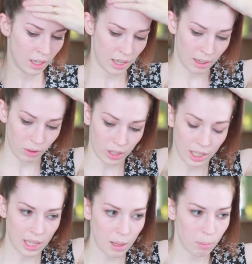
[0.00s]
And I'm going to
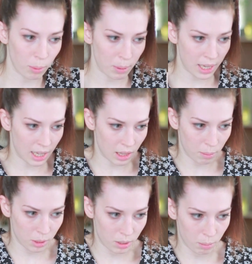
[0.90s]
keep repeating
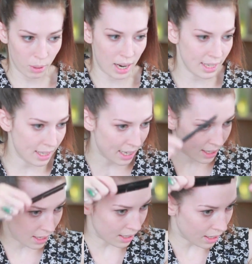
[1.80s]
this
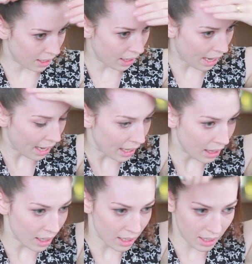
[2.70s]
process until I
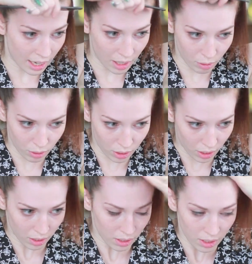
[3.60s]
get the desired
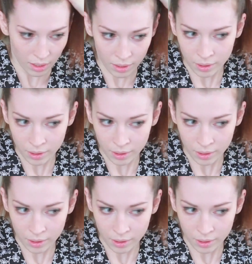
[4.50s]
results.